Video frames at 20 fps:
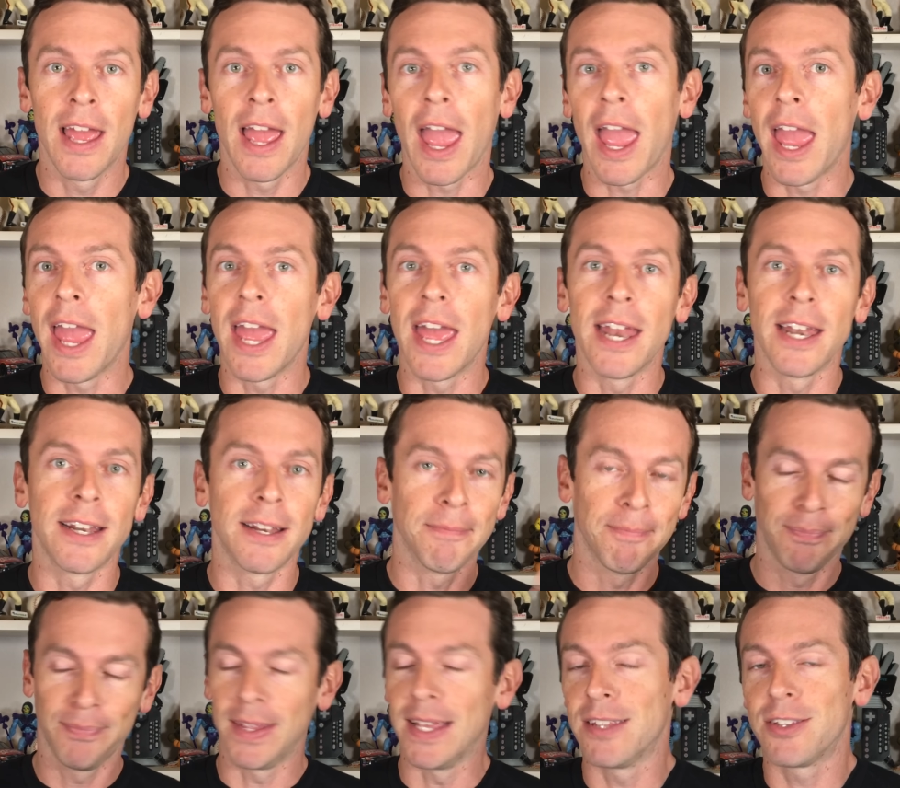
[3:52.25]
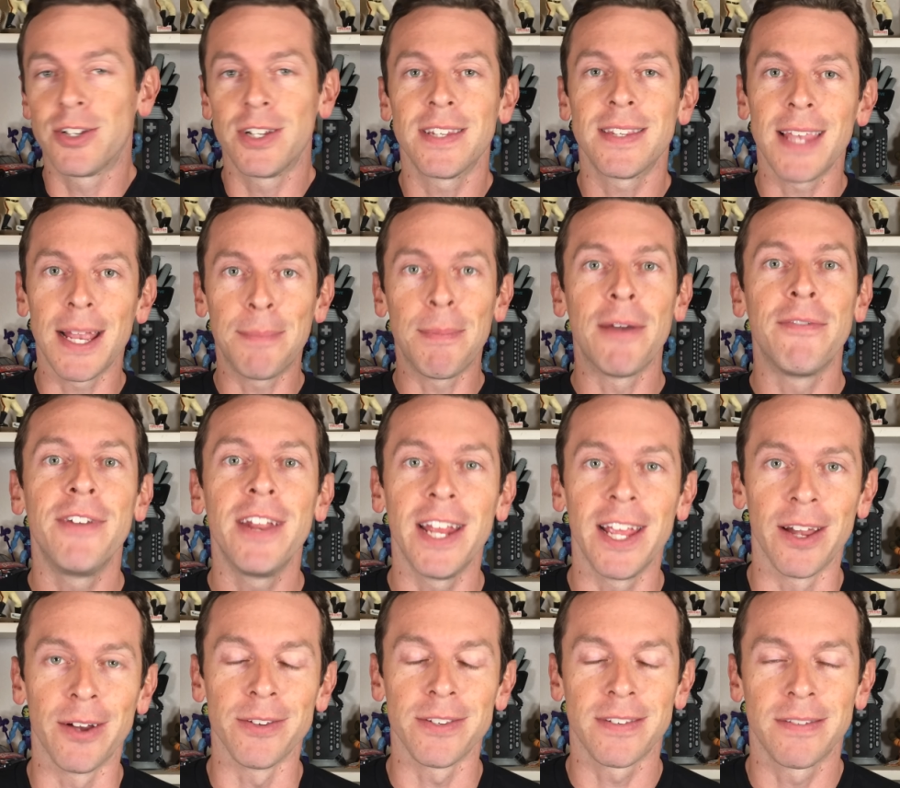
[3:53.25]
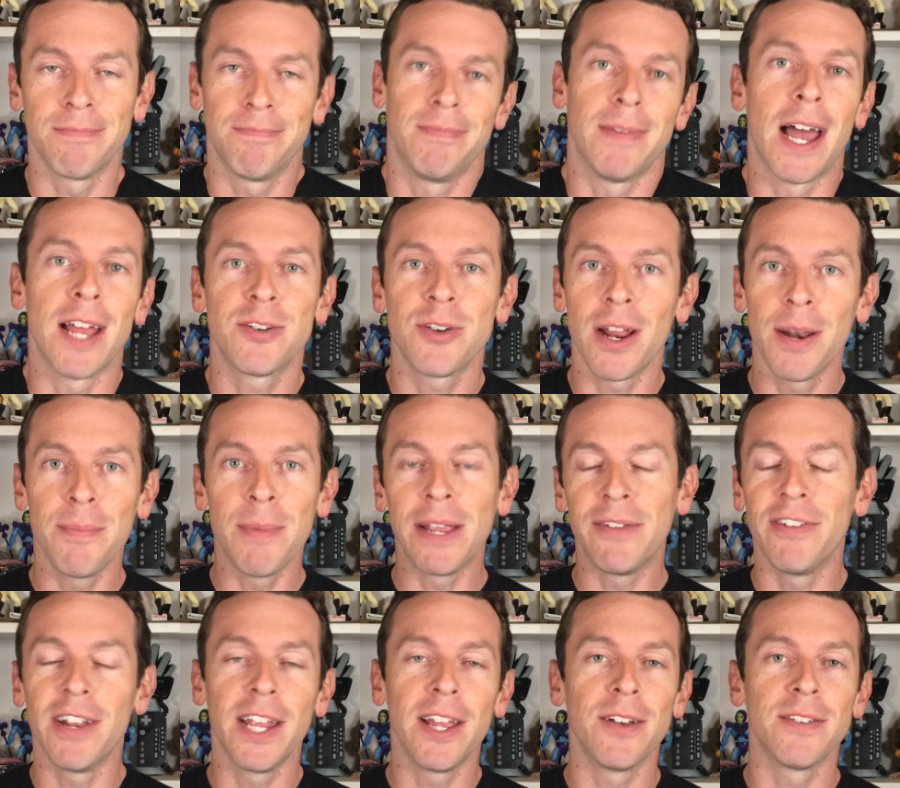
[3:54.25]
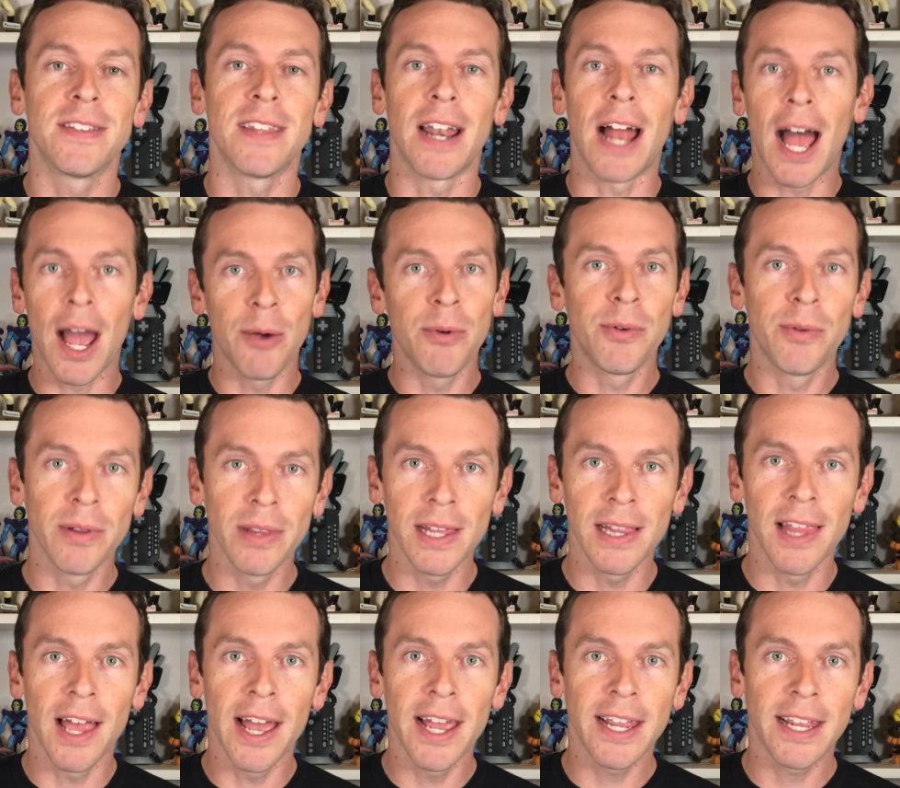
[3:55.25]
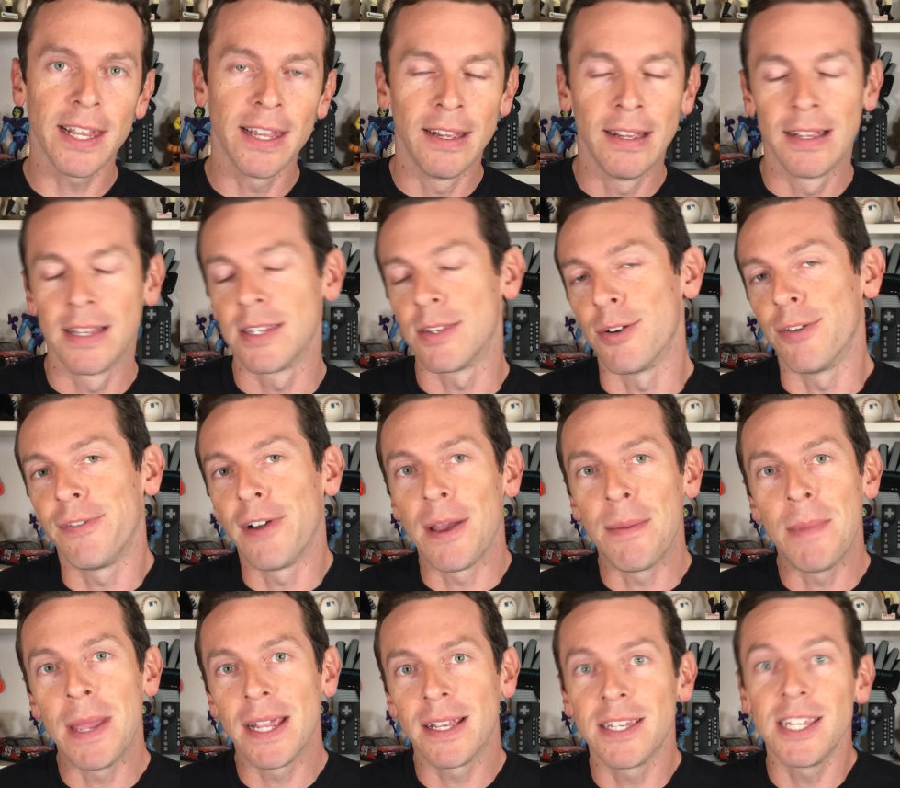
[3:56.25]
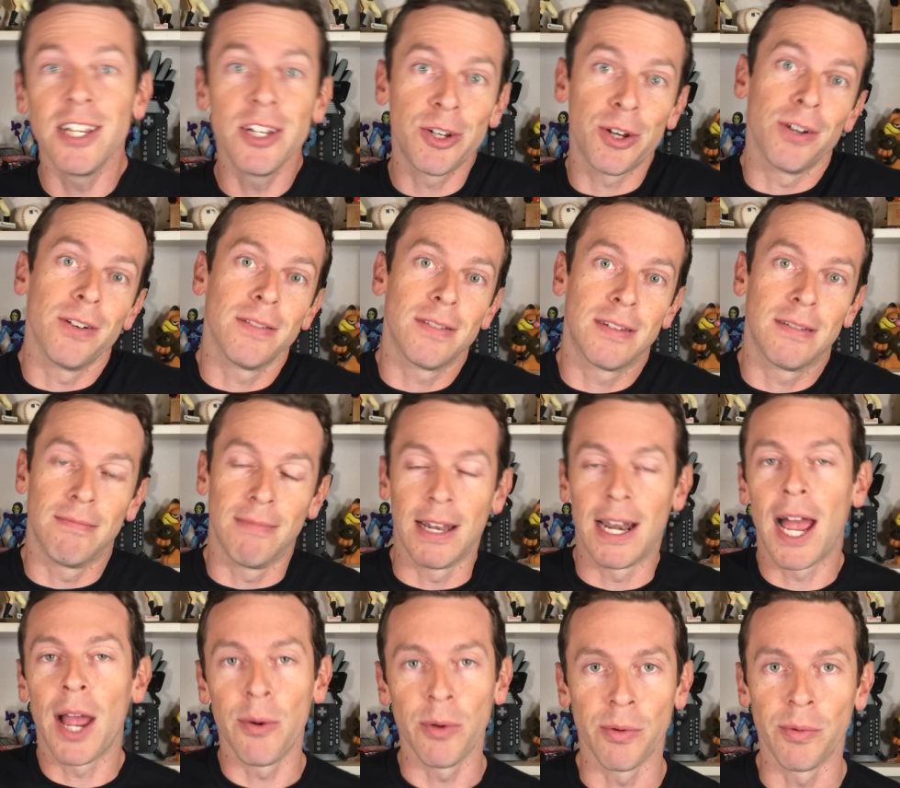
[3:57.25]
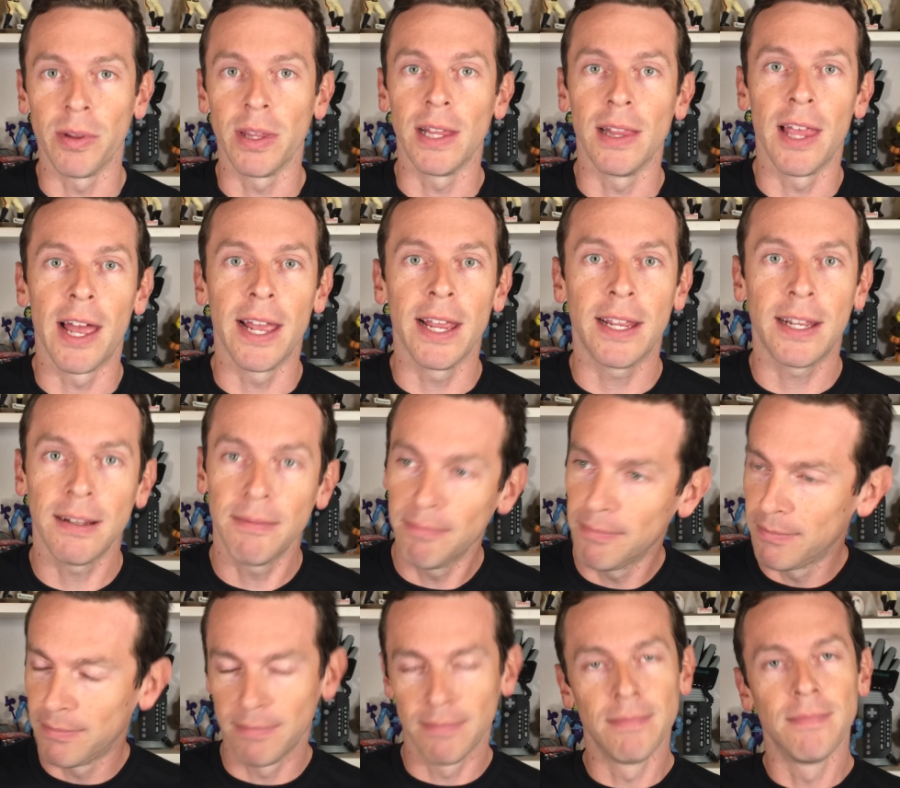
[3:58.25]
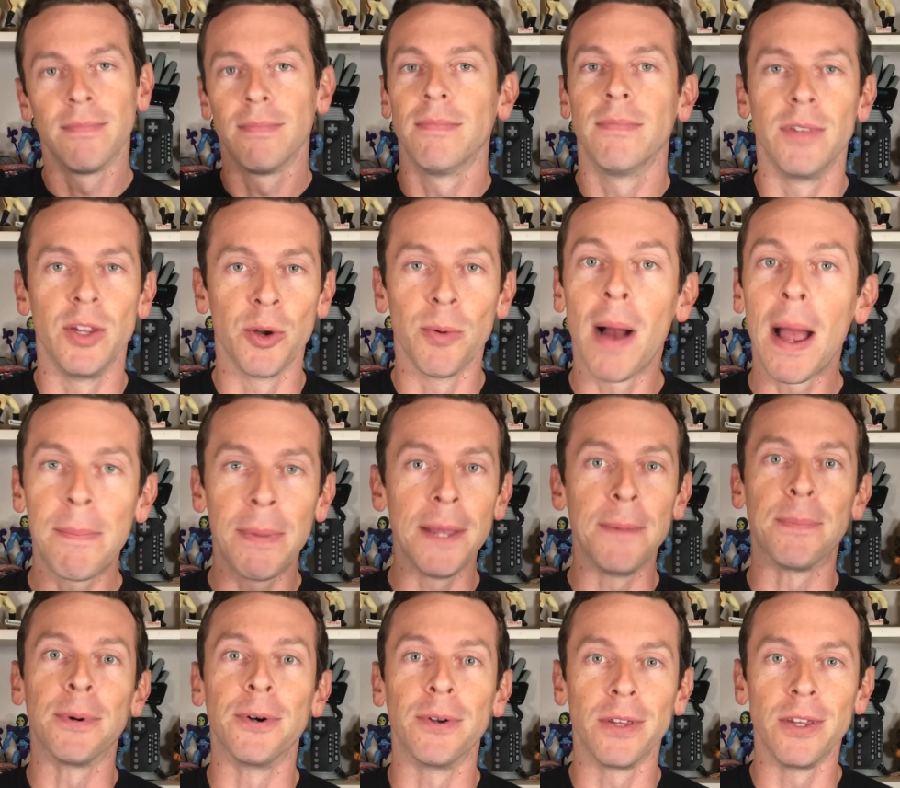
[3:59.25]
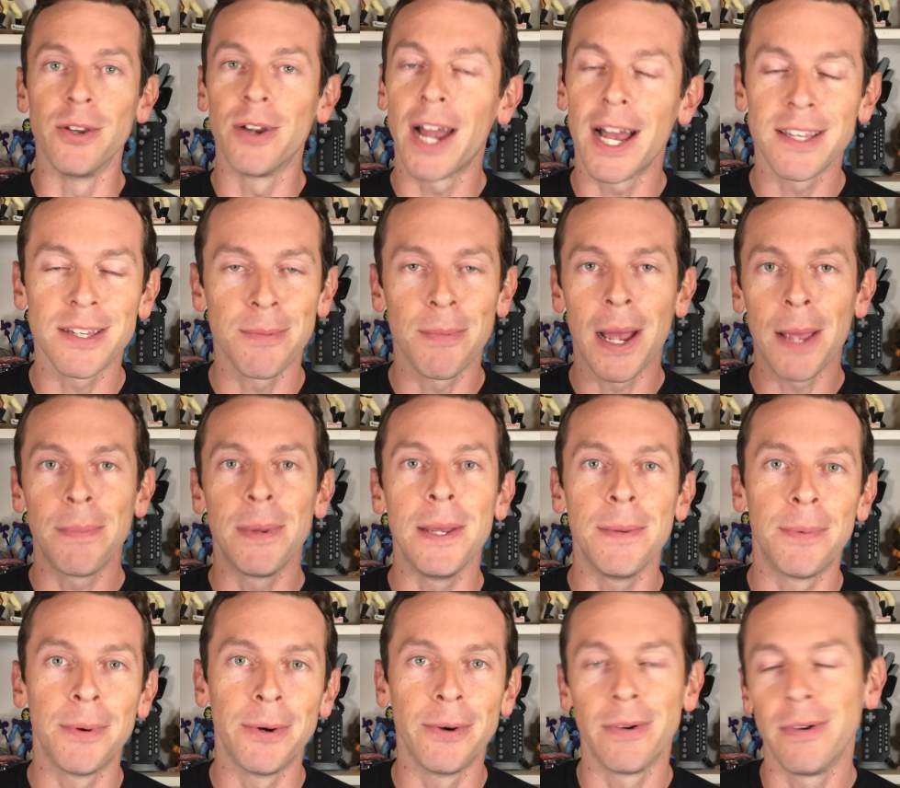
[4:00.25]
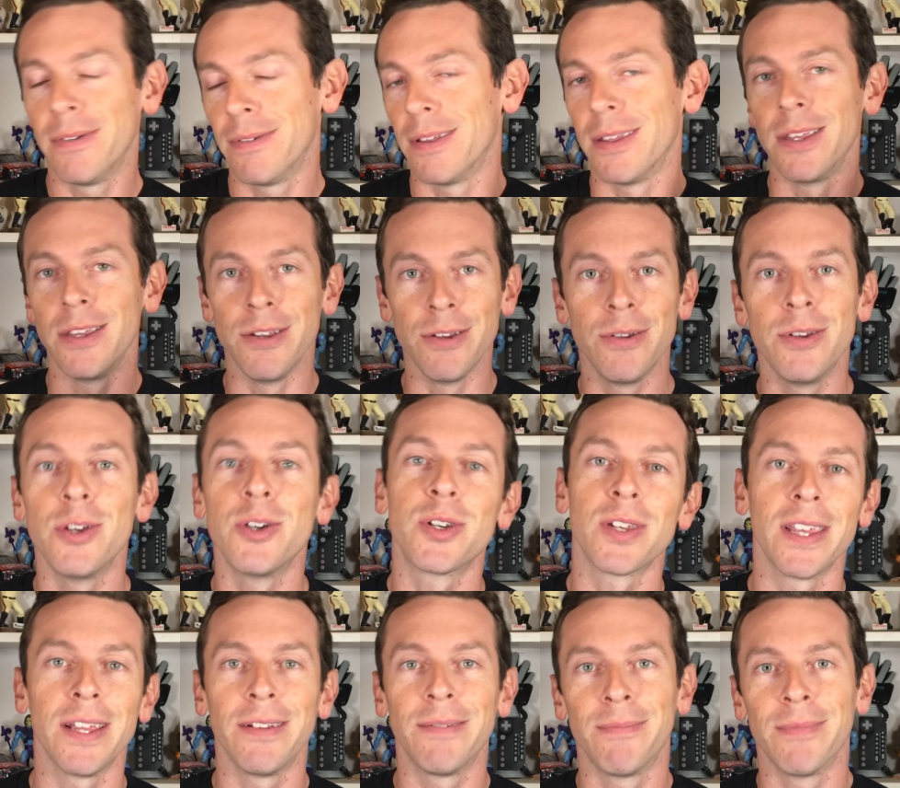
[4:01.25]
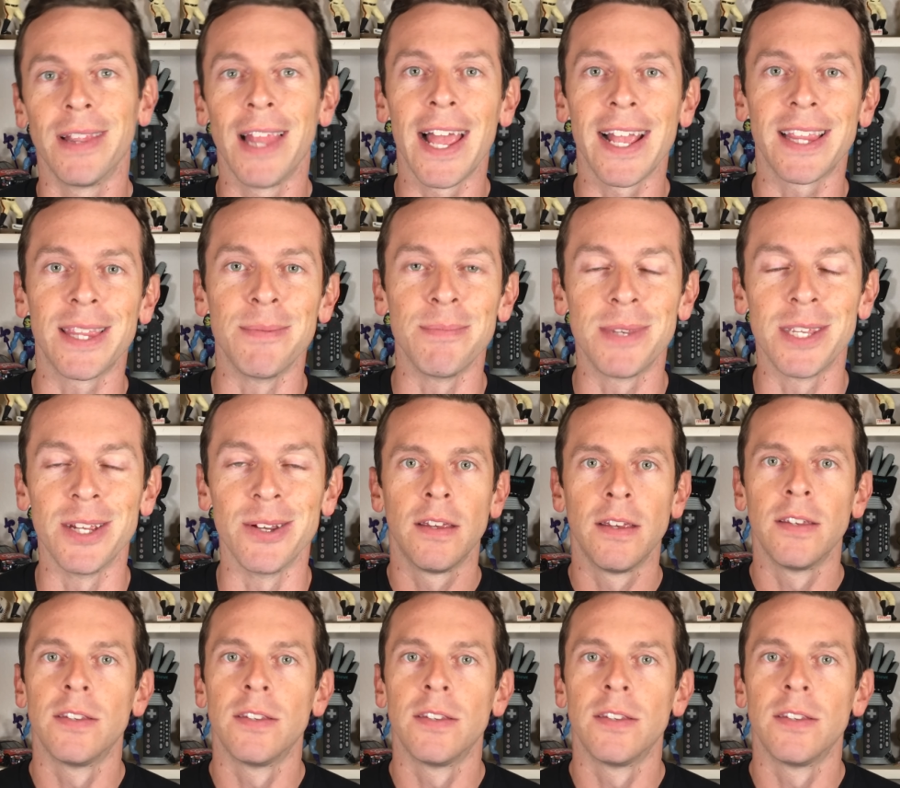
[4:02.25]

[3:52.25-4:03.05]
And it's just like my videos. I try to make videos that I would really like. So if I make t shirts that I would really like, you're my people. You guys are my people. You usually like them too.